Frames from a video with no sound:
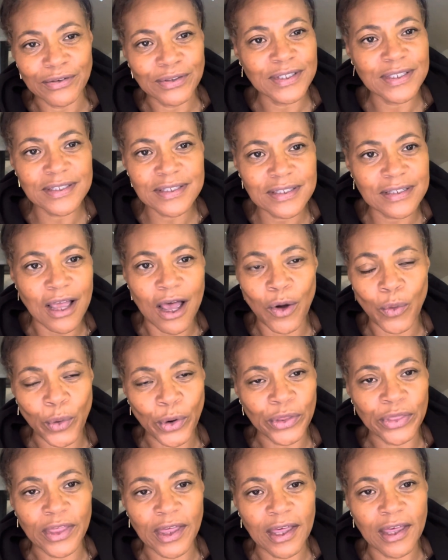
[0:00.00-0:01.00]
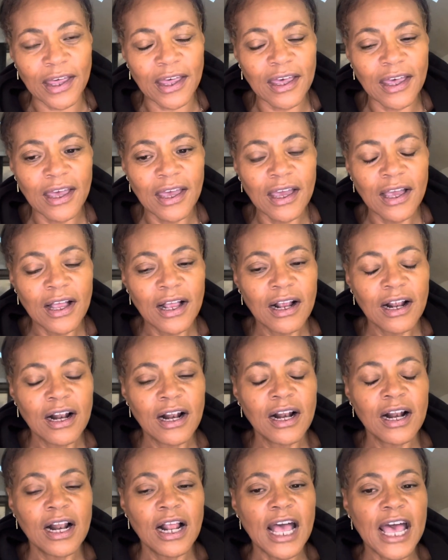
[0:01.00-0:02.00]
It's not worth it.
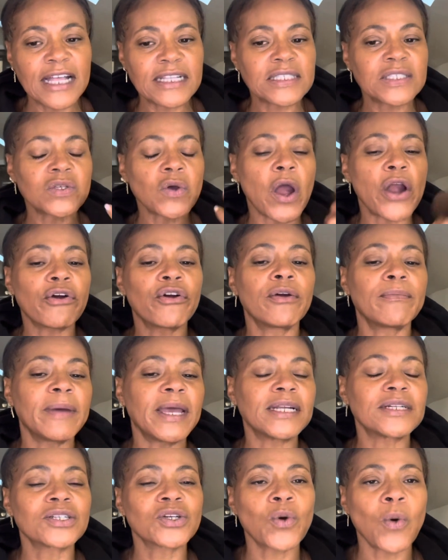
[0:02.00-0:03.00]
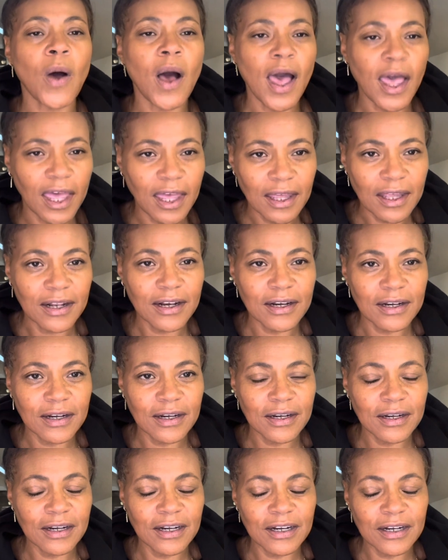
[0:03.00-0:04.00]
And so I remained quiet.
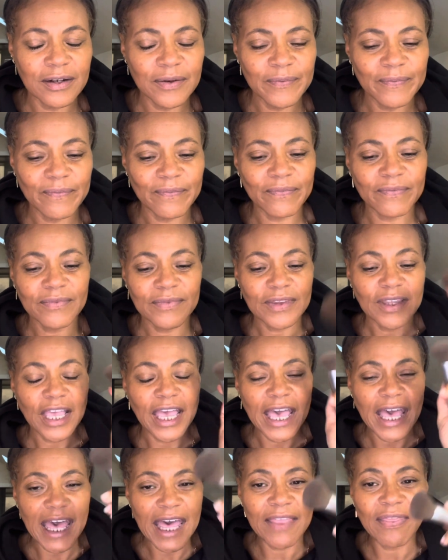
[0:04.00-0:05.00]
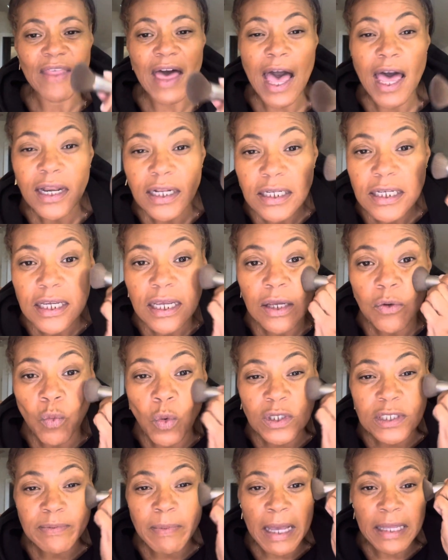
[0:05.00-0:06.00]
And that
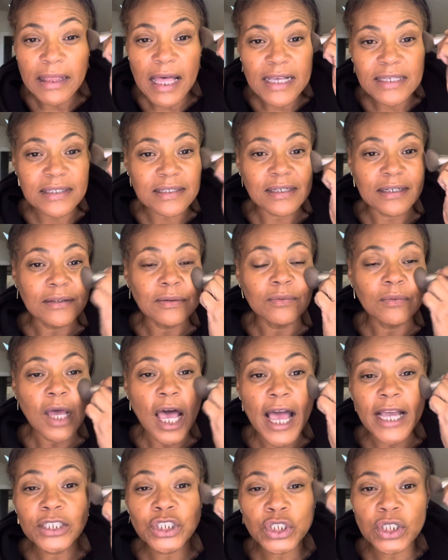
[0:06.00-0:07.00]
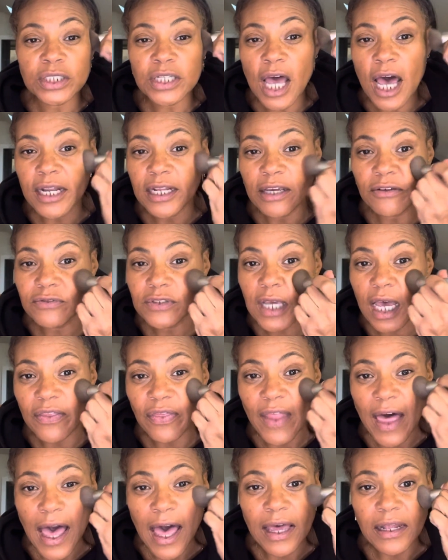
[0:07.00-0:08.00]
was my lesson. I should not have done
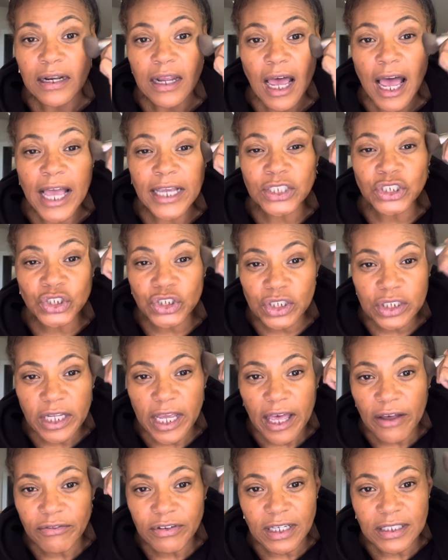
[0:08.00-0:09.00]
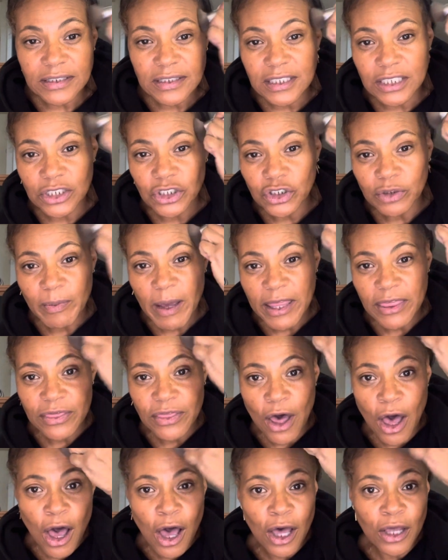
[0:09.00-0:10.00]
that. I should have continued my
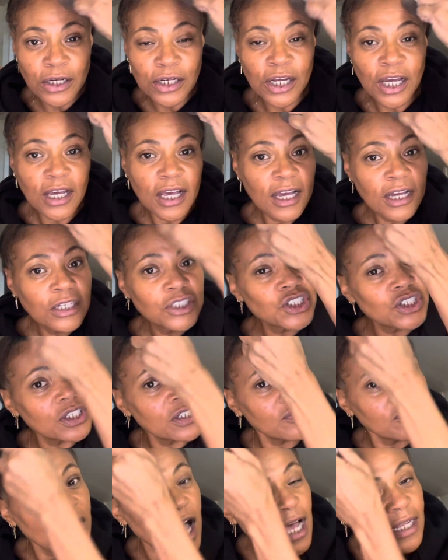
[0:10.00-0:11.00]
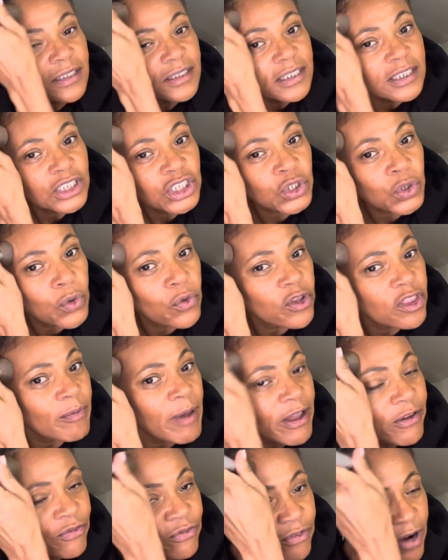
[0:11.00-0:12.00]
thought, should have gotten into it with
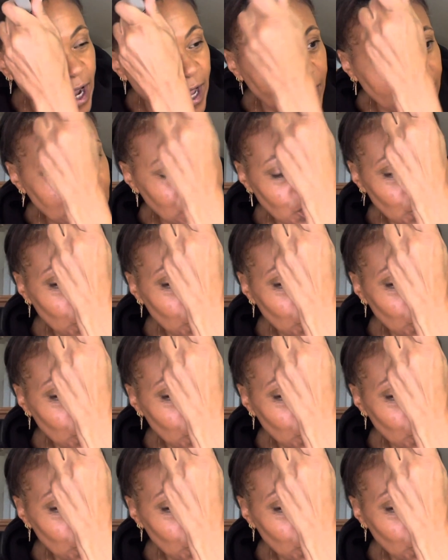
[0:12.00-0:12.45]
my friend.